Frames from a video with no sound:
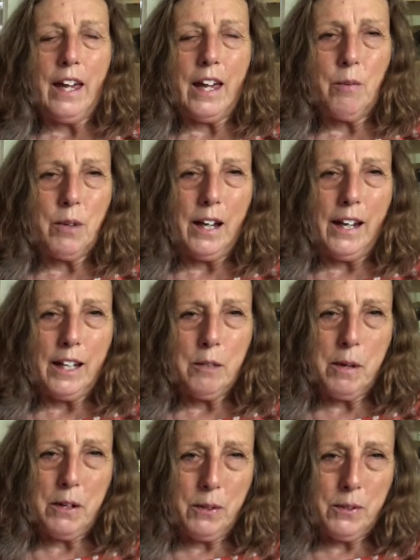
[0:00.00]
And what I liked
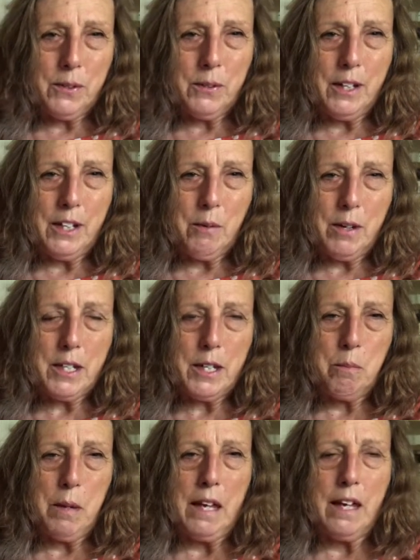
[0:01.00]
about her zucchini
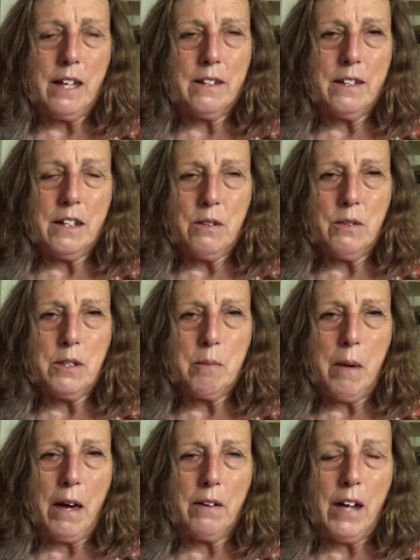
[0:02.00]
recipe is it used
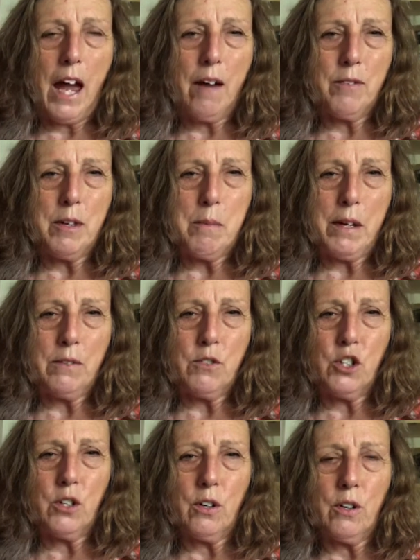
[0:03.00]
about half the amount of
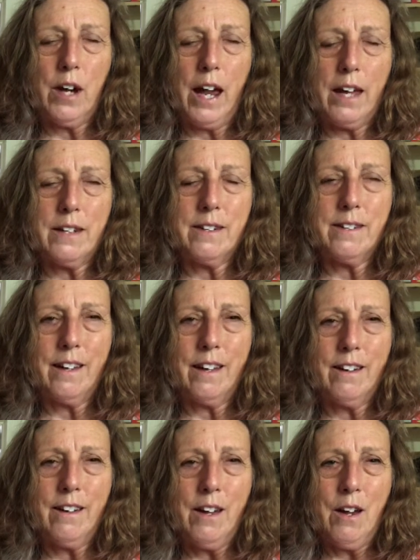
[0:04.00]
sugar as
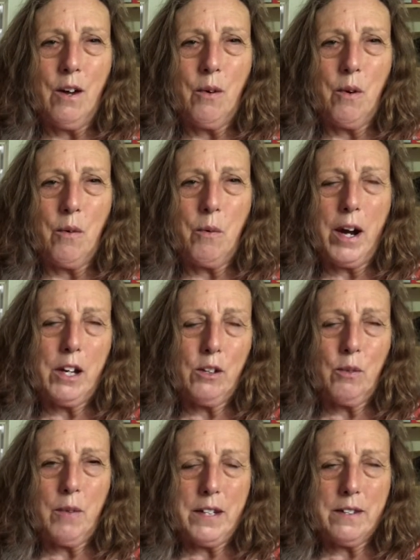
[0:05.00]
uh,
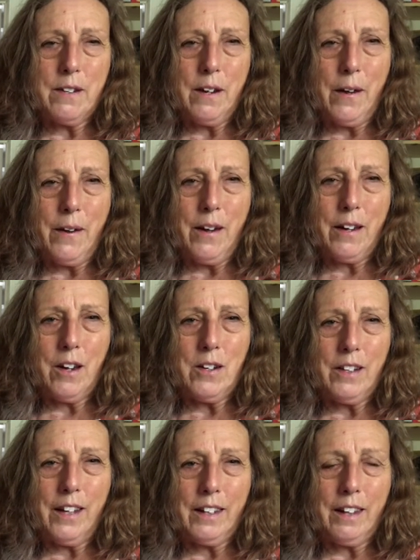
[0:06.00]
regular ones, and I, I kind
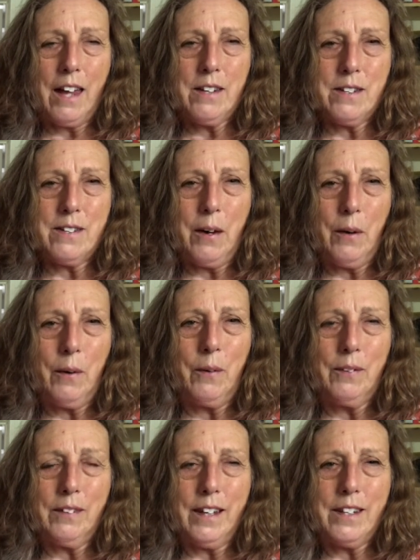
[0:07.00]
of like that.
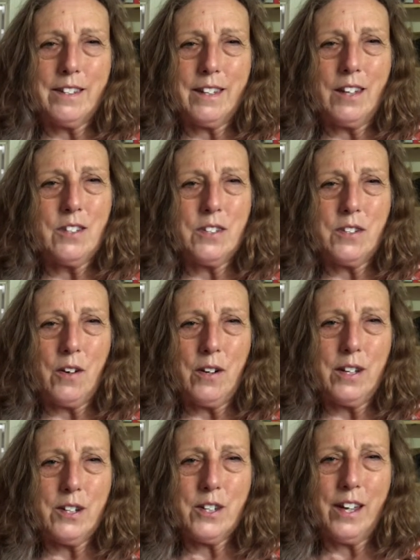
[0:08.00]
So let's get
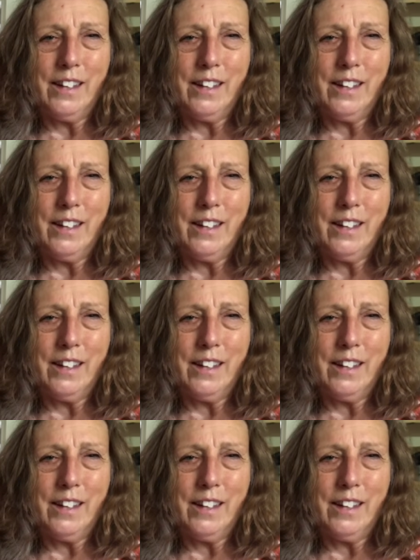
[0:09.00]
started.